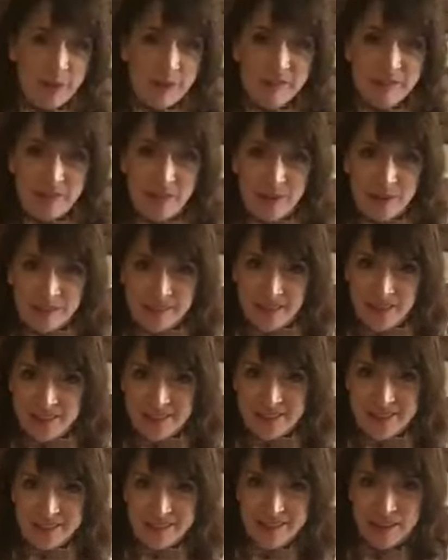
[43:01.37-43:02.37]
was so
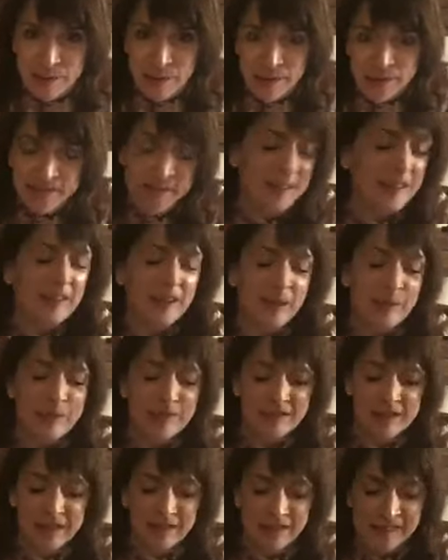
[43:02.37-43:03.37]
exciting, seeing my son coming
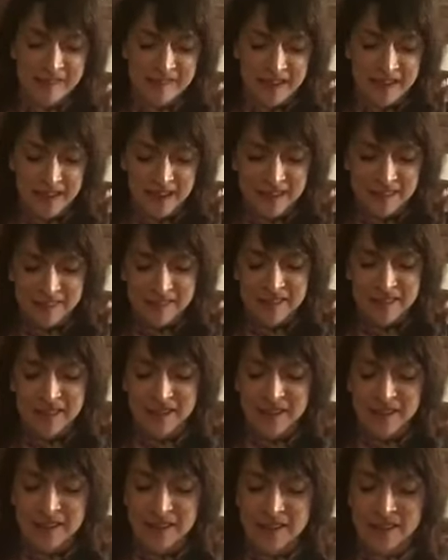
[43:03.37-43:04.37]
down the stairs.
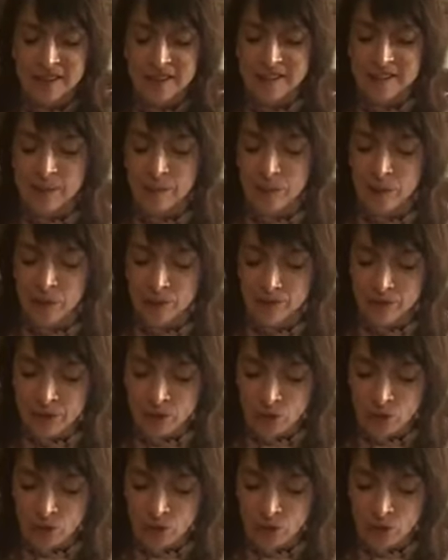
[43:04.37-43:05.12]
It set me off and